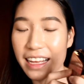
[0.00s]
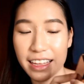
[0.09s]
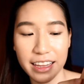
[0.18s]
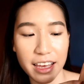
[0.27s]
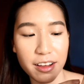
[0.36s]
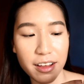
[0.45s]

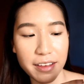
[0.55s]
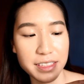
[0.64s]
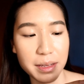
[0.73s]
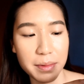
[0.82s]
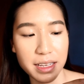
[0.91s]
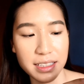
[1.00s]
they all have
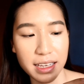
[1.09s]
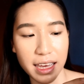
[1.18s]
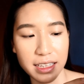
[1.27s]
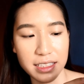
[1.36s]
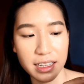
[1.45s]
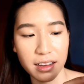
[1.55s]
some
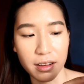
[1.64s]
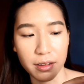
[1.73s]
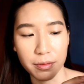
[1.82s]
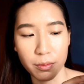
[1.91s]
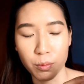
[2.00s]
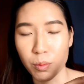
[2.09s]
indicator of
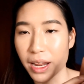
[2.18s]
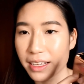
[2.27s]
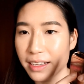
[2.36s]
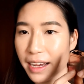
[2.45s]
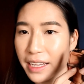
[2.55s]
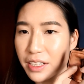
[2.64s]
what
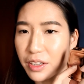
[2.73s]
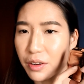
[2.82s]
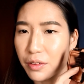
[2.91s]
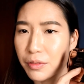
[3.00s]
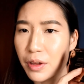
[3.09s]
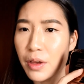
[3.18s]
kind
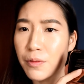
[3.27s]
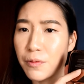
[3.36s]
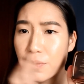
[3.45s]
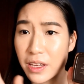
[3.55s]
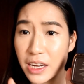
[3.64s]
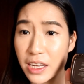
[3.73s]
of
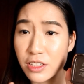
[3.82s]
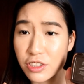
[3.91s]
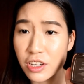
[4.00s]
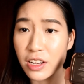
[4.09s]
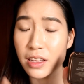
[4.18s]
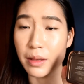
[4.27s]
finish
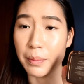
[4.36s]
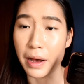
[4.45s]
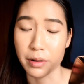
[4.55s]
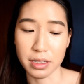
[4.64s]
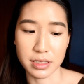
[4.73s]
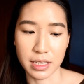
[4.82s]
the
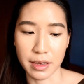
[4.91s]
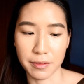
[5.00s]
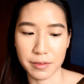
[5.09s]
powders give.